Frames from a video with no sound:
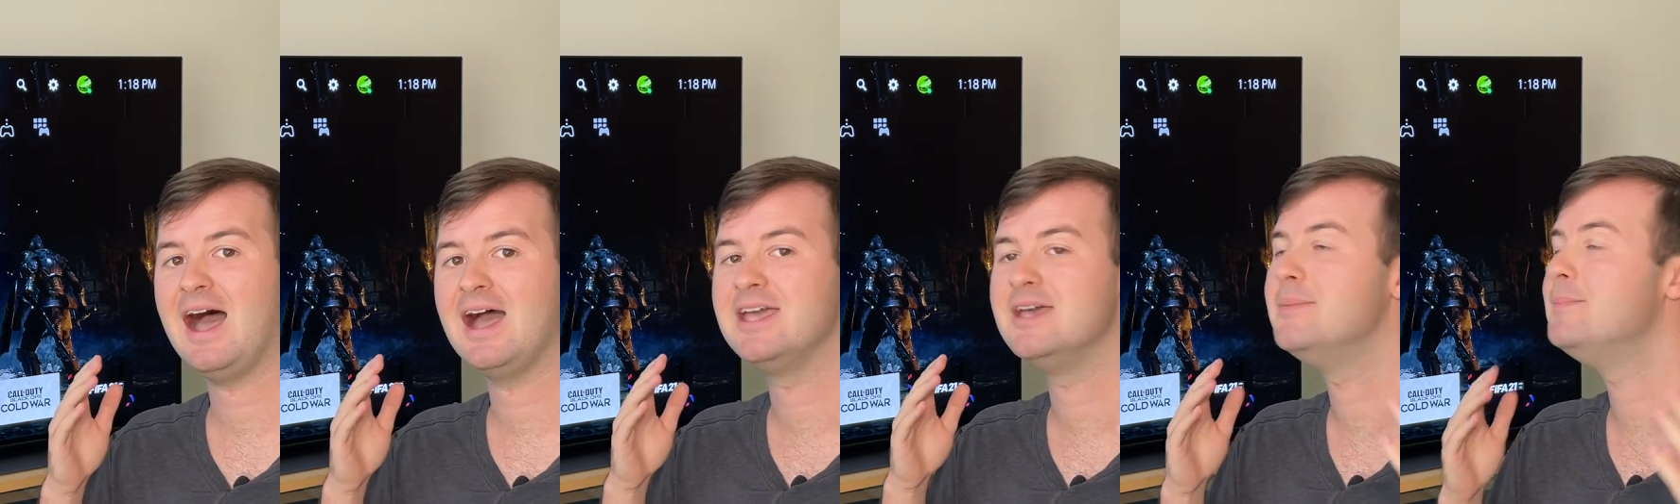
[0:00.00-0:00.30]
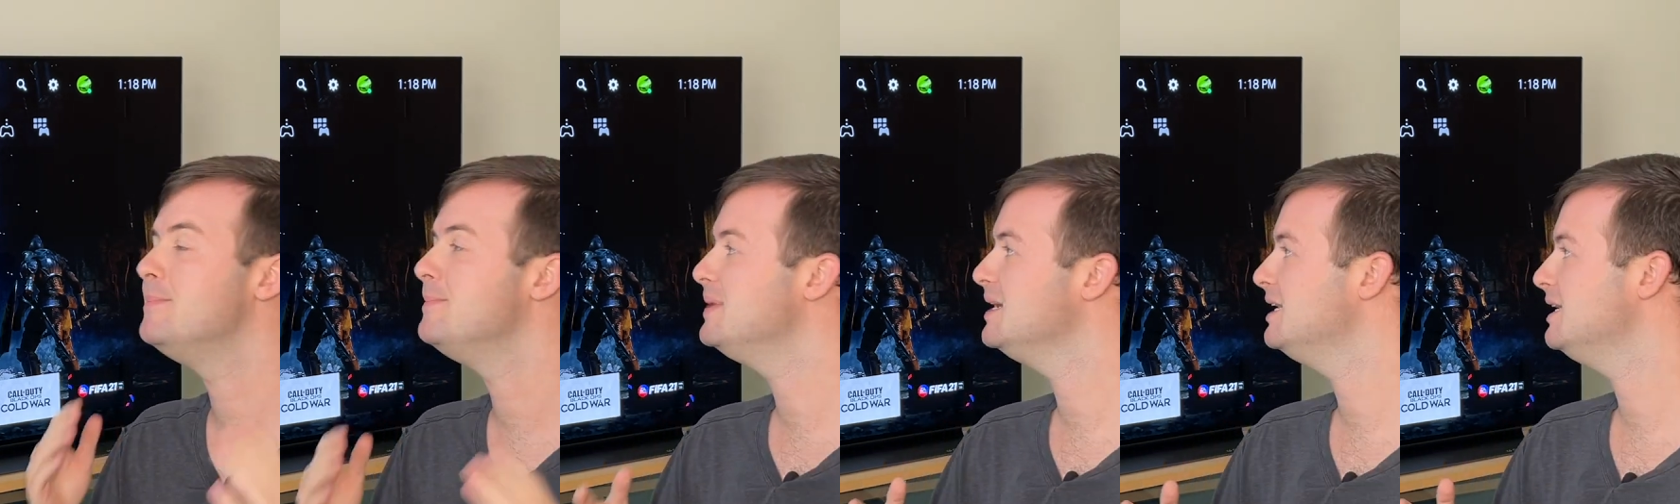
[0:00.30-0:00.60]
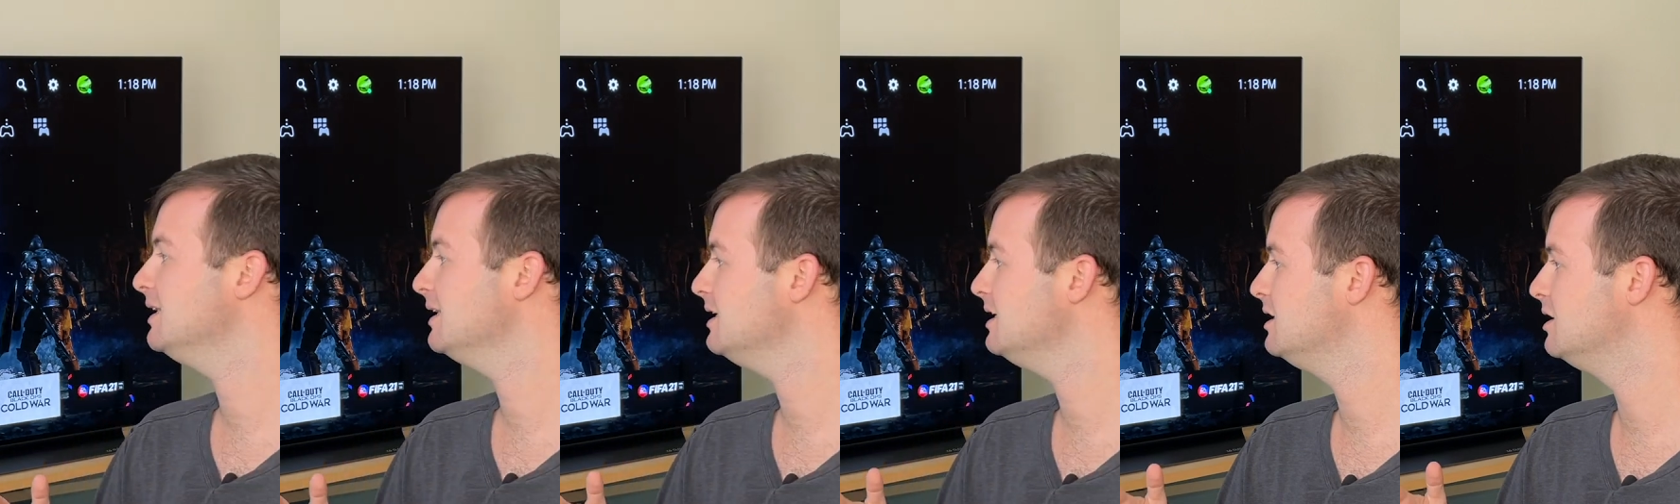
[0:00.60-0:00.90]
I
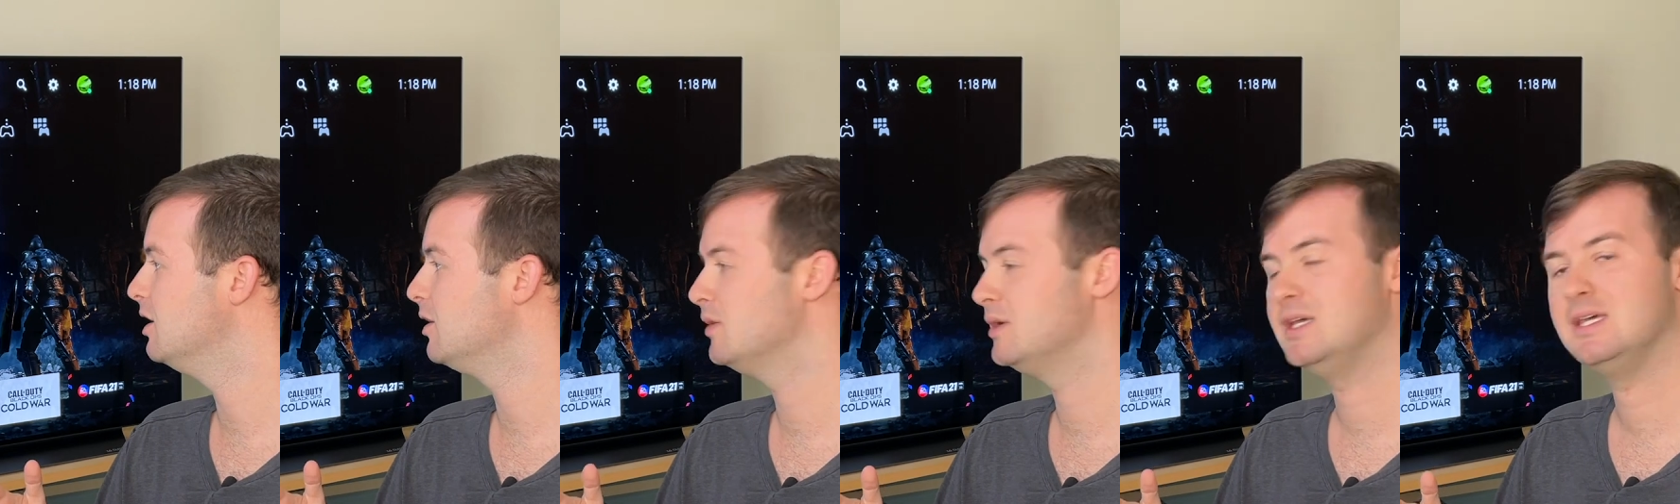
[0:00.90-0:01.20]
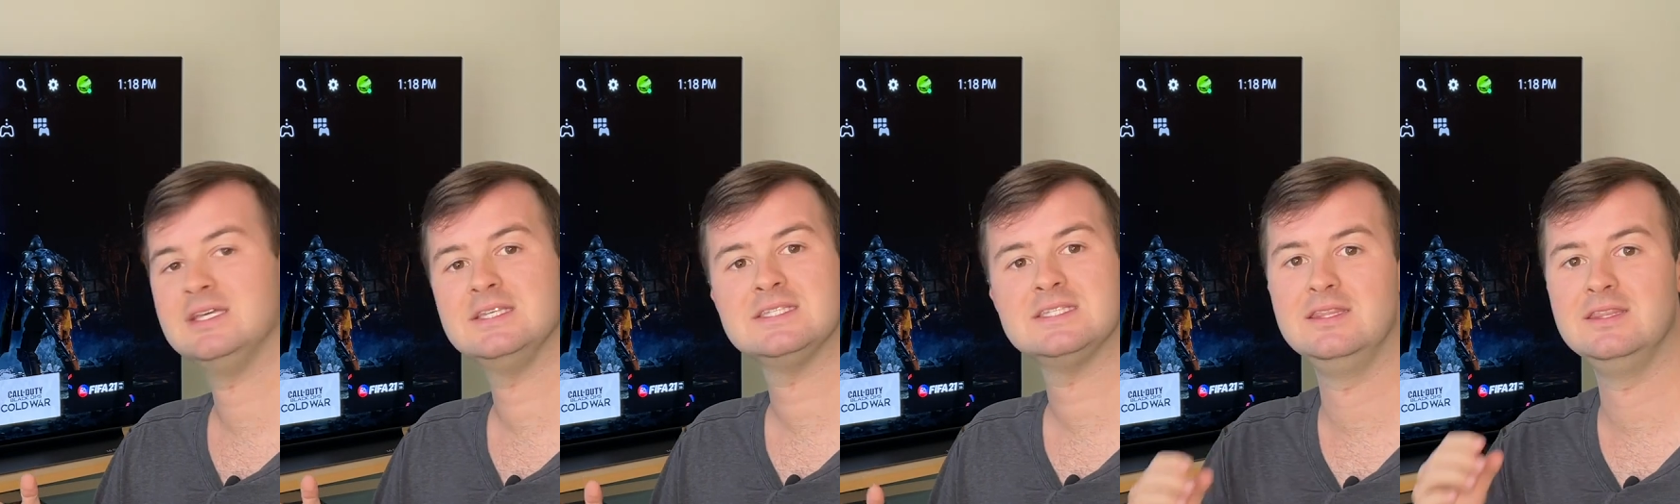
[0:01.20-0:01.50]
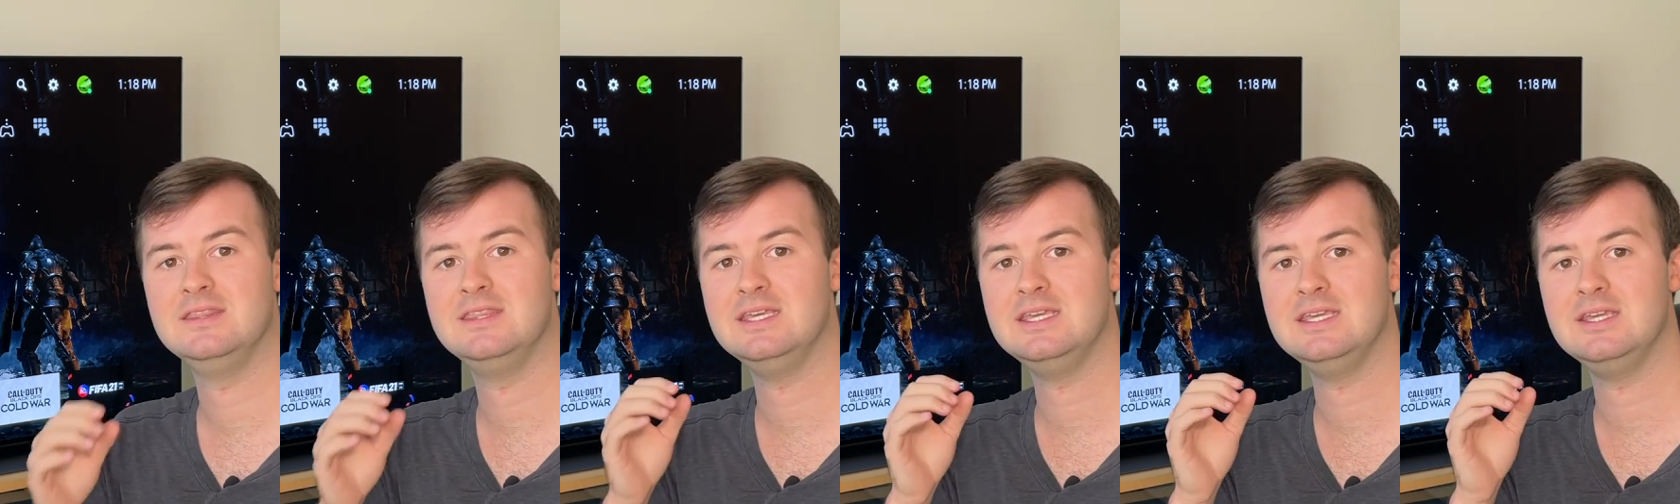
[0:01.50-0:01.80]
immediately
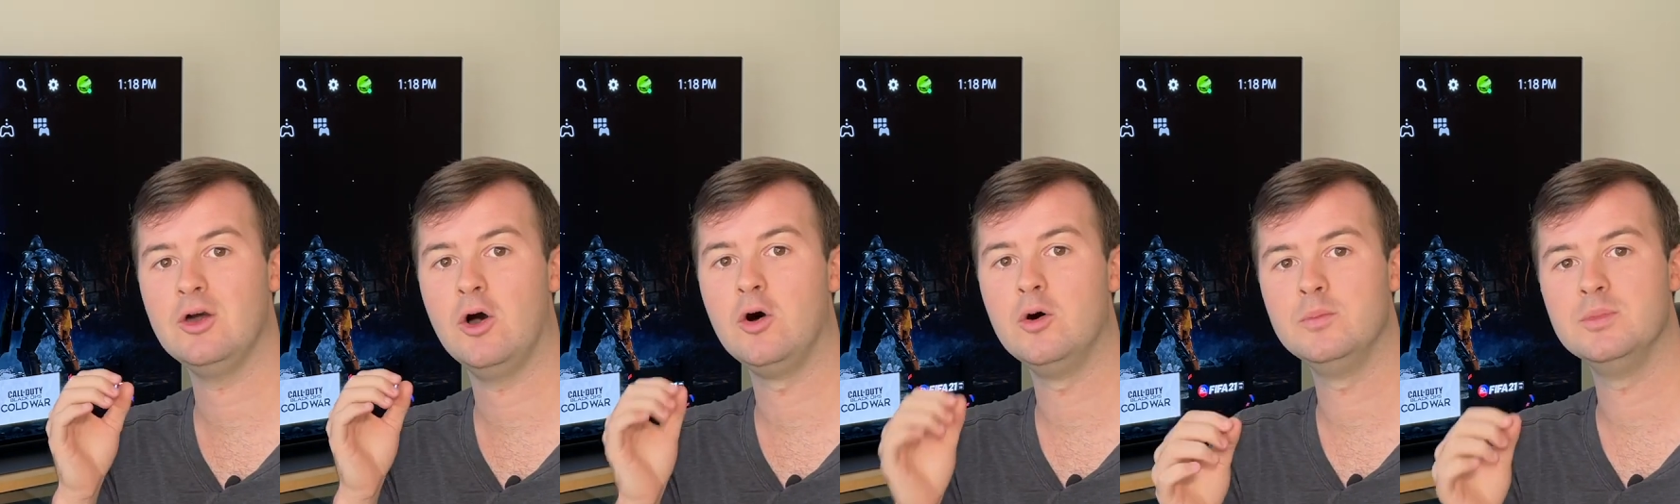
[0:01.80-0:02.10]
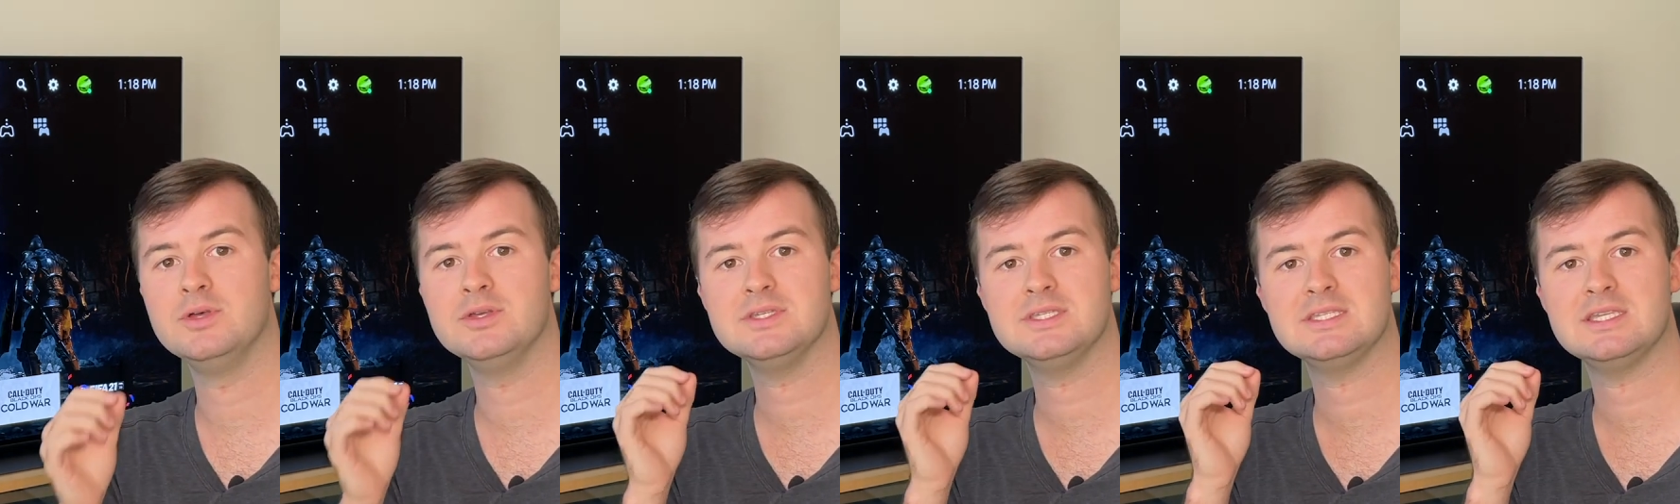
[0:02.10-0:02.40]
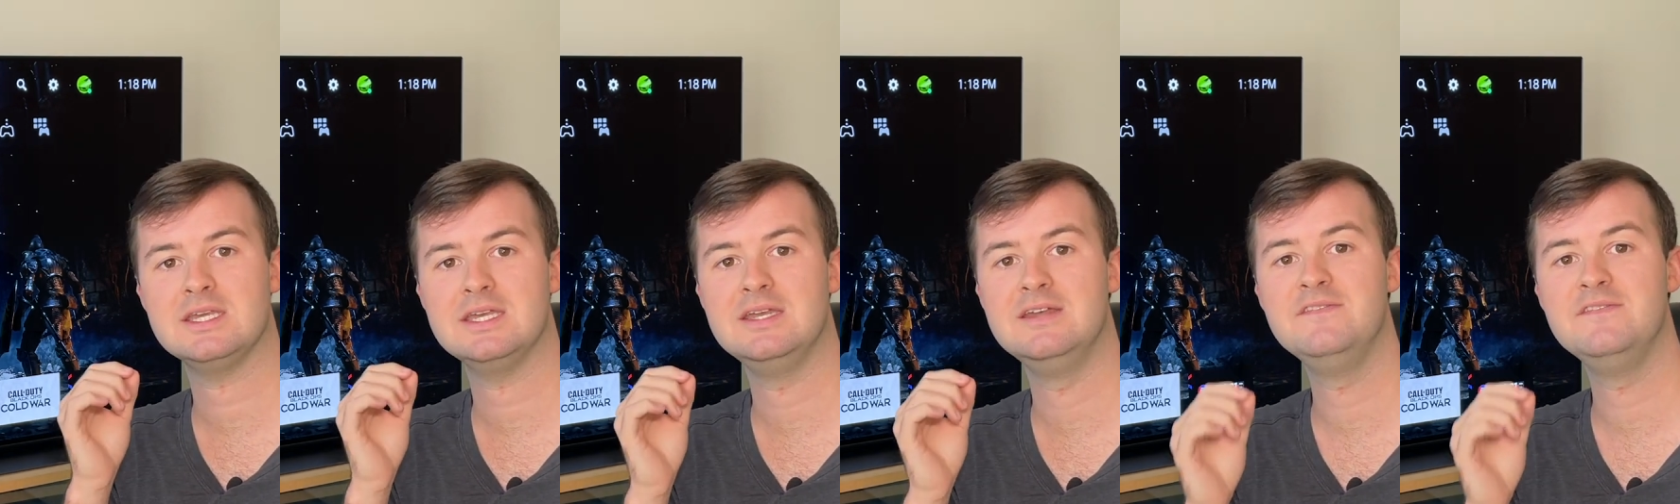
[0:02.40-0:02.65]
noticed the almost